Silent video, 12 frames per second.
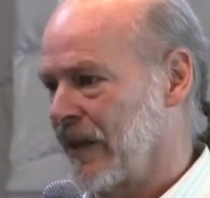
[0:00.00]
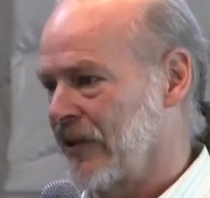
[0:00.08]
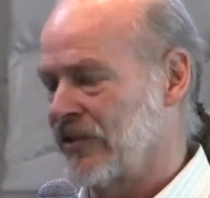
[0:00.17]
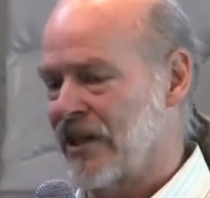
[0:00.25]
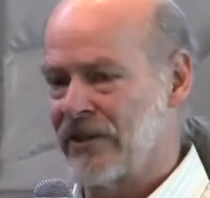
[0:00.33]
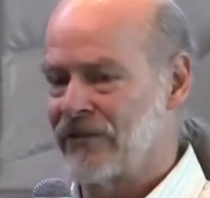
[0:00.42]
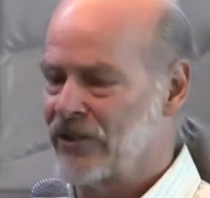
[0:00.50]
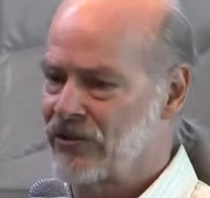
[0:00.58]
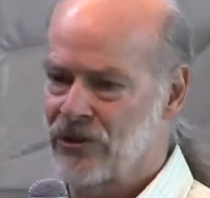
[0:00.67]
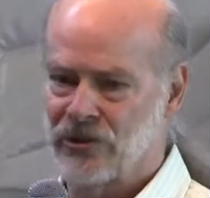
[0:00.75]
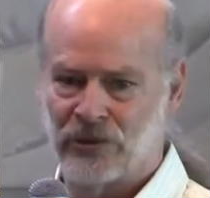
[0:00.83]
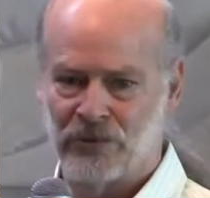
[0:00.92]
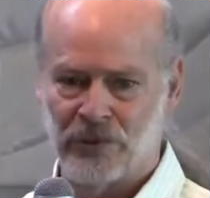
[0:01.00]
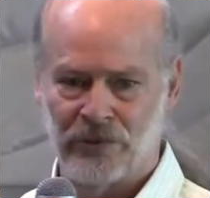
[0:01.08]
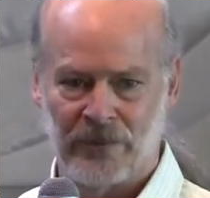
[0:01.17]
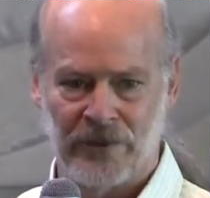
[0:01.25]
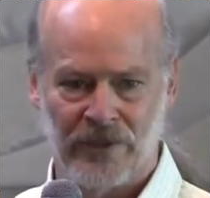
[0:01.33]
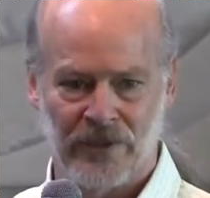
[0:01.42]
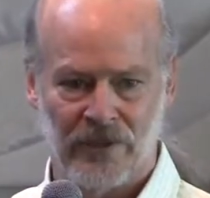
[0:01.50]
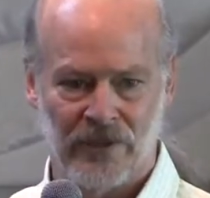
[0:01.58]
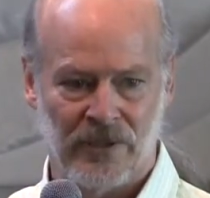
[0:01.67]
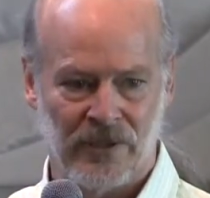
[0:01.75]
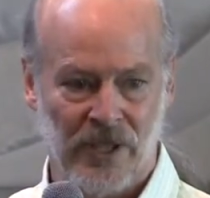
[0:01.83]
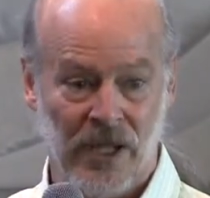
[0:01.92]
It's not even a social movement.
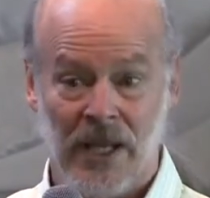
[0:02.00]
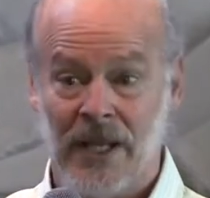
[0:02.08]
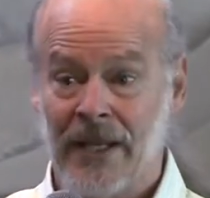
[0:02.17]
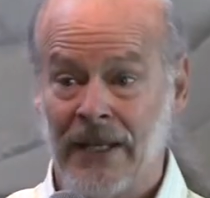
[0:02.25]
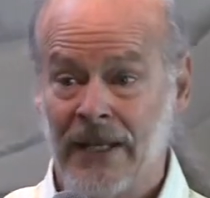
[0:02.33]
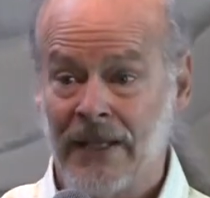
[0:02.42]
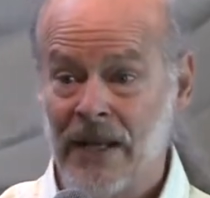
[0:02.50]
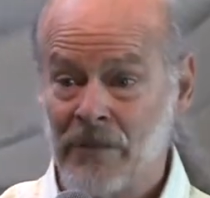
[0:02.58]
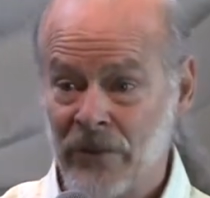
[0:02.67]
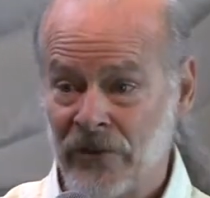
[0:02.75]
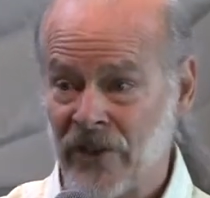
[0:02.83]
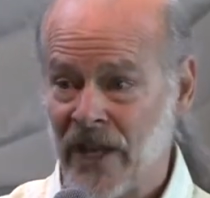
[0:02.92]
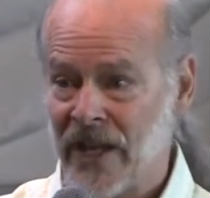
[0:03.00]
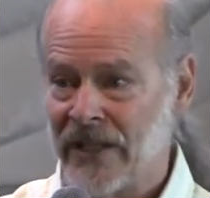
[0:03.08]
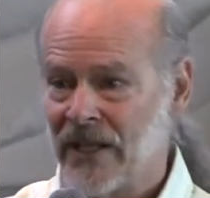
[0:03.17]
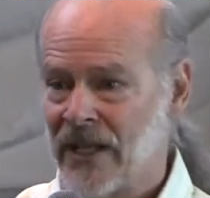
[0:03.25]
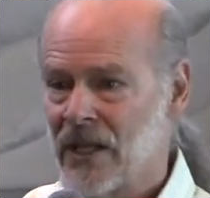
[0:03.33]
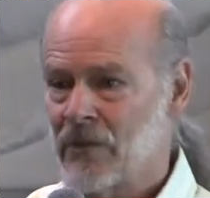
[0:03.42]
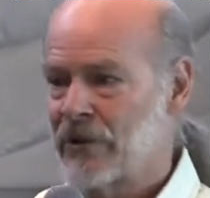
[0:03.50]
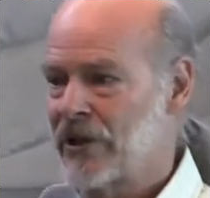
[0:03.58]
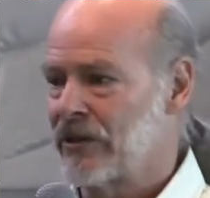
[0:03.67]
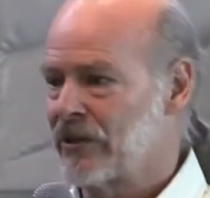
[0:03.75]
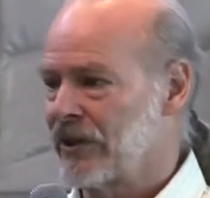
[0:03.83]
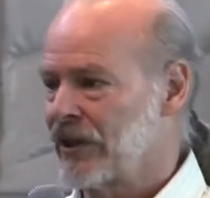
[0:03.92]
It can end up as that, but
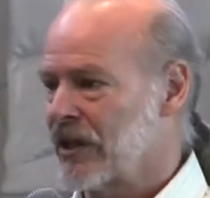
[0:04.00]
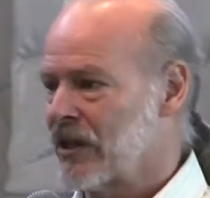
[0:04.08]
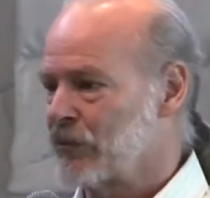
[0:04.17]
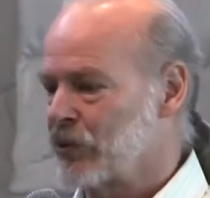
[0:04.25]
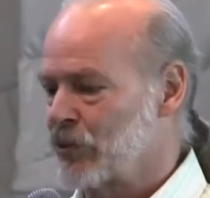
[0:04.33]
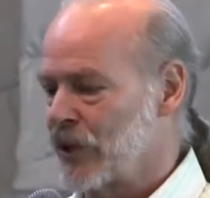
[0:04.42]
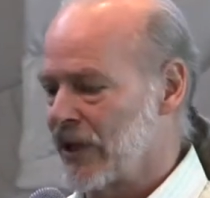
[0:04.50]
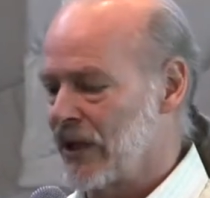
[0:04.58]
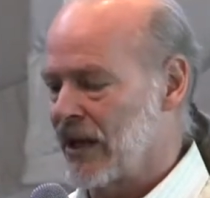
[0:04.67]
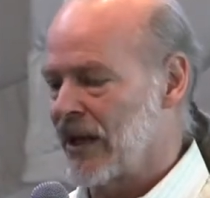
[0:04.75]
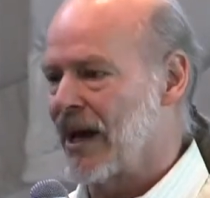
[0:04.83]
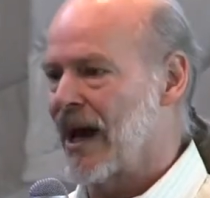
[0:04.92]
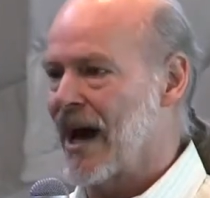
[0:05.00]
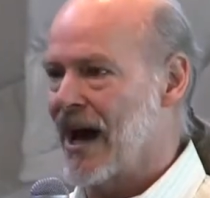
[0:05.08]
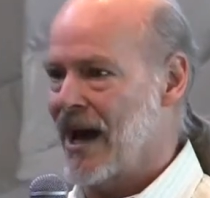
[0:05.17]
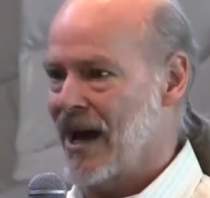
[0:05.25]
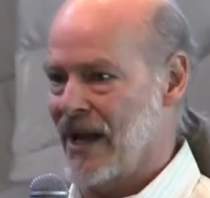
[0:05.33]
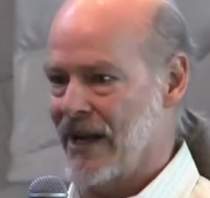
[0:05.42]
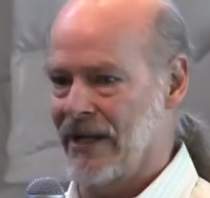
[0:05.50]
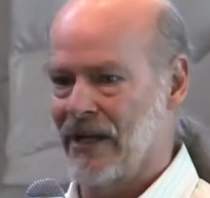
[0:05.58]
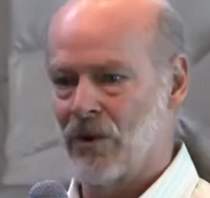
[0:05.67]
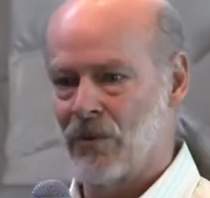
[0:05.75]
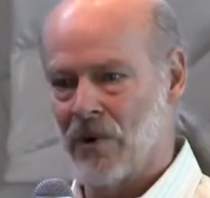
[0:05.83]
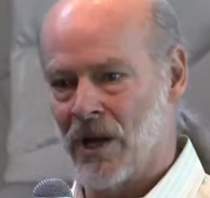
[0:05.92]
it only comes when I
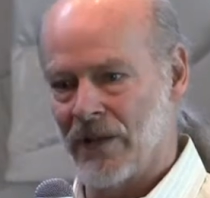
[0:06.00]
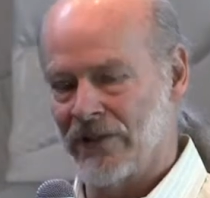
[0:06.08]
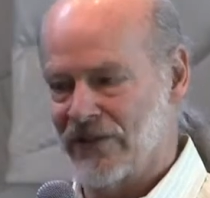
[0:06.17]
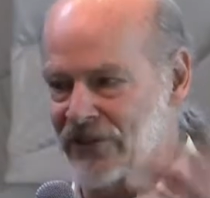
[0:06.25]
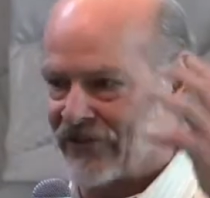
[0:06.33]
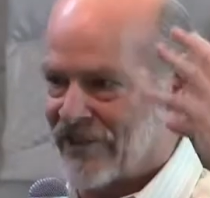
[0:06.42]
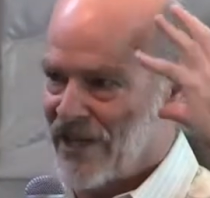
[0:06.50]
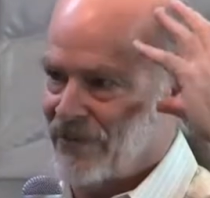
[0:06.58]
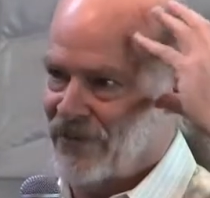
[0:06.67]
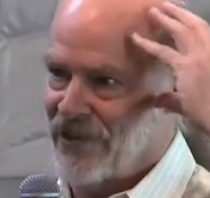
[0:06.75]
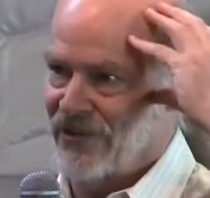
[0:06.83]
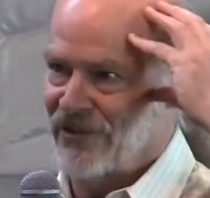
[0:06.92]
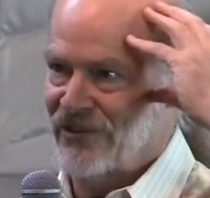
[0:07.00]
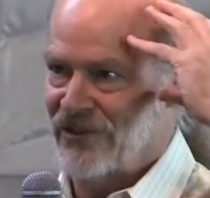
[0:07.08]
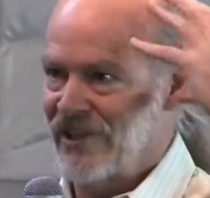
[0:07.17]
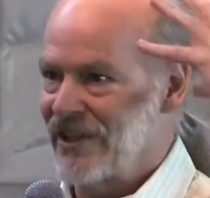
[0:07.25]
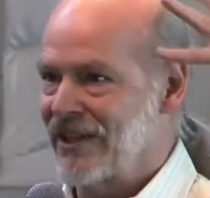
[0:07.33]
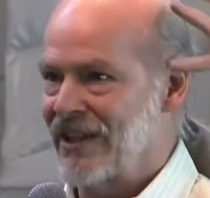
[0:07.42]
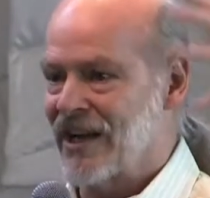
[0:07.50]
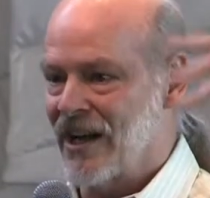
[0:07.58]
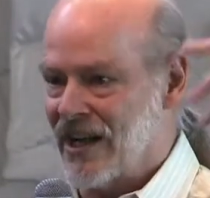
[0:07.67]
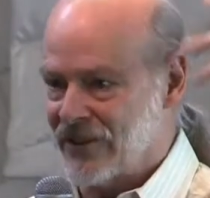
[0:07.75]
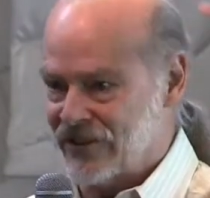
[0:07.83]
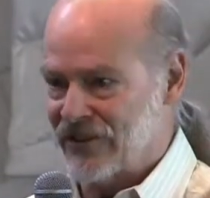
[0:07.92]
want to stop this
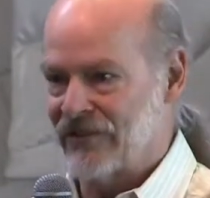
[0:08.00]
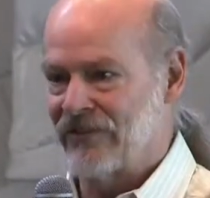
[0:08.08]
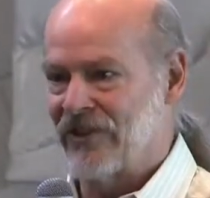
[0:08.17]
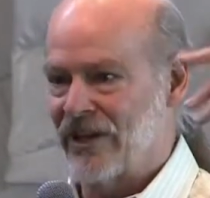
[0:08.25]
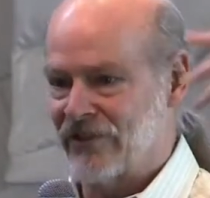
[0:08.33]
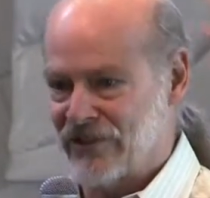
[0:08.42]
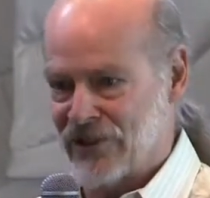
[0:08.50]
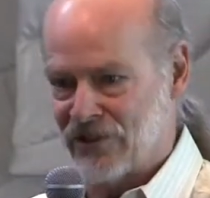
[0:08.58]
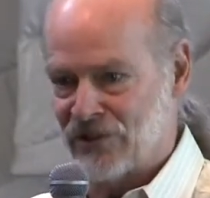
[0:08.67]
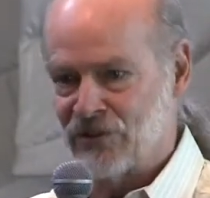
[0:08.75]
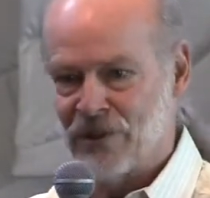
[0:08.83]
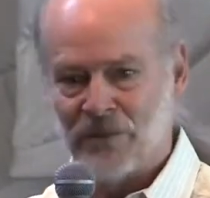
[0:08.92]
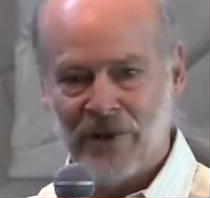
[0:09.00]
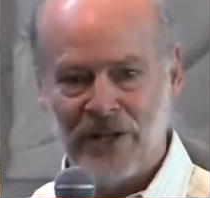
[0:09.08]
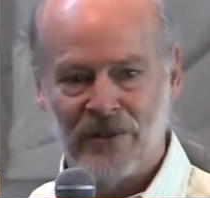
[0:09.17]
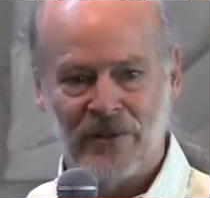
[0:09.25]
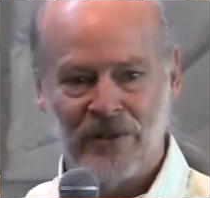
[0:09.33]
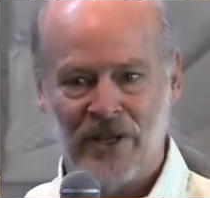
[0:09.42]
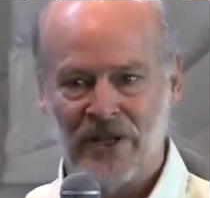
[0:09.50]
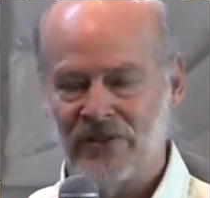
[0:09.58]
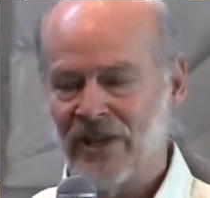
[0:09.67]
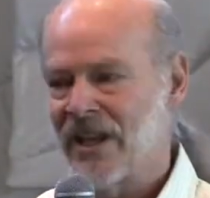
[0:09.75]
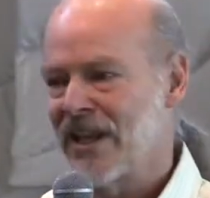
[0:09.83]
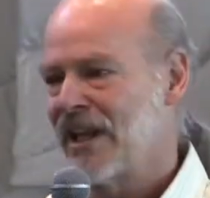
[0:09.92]
constant fascination with my own
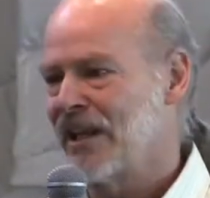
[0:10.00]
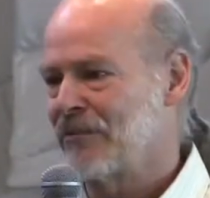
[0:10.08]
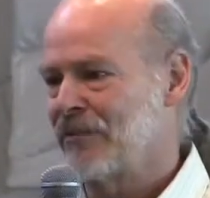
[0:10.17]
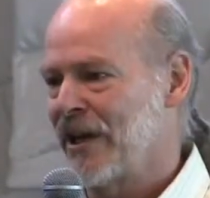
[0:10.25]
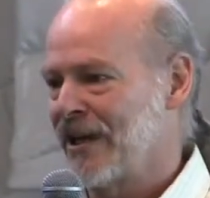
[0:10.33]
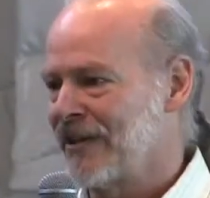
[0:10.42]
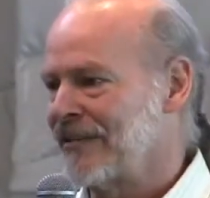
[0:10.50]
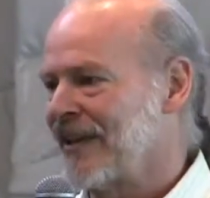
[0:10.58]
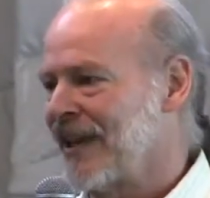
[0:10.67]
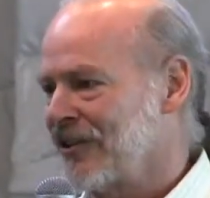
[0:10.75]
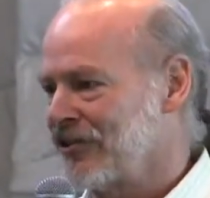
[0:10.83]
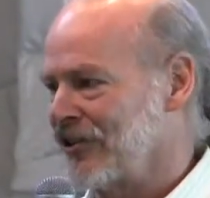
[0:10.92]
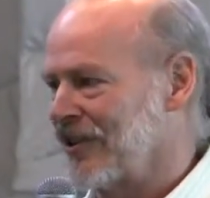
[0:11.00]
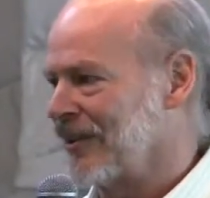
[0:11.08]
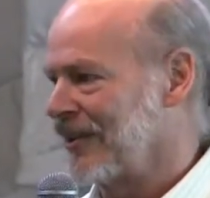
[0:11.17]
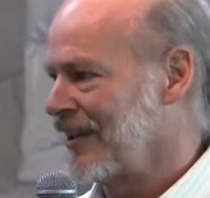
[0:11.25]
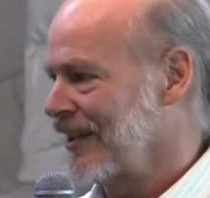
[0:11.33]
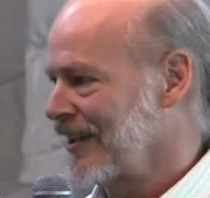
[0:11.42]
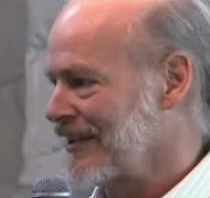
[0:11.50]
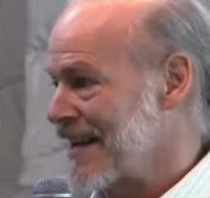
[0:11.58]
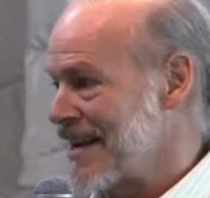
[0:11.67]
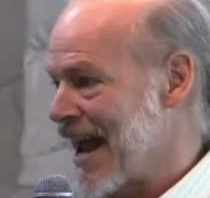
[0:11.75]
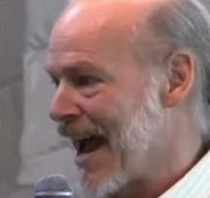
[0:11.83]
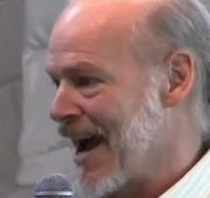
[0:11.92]
thoughts and pay attention to
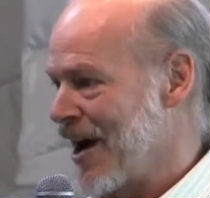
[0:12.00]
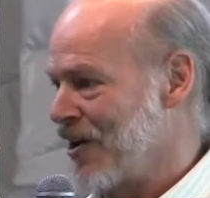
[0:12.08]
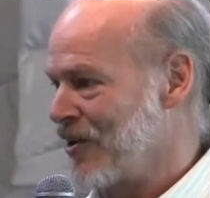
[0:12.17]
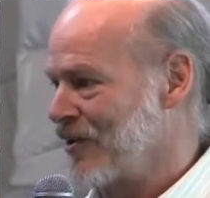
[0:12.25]
now.